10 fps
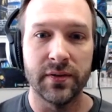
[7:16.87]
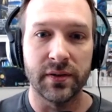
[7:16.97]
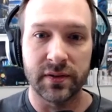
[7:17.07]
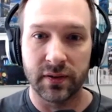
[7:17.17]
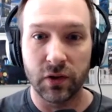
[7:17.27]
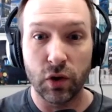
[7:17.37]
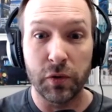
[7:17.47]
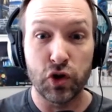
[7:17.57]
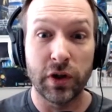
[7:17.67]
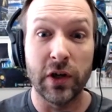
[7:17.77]
Let's
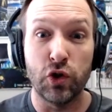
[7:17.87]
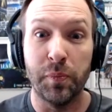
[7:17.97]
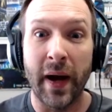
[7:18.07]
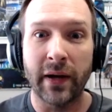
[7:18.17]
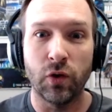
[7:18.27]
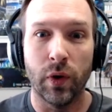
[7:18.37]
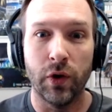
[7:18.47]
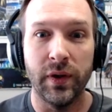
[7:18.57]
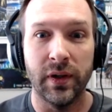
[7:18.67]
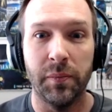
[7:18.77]
get you back to where you
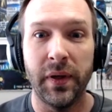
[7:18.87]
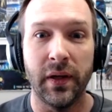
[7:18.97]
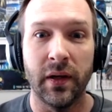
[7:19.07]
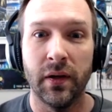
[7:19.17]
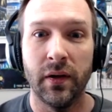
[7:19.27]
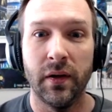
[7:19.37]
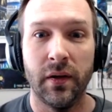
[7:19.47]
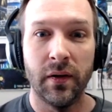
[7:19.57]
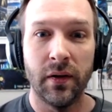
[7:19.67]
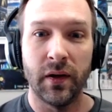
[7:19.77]
need to be. Yes.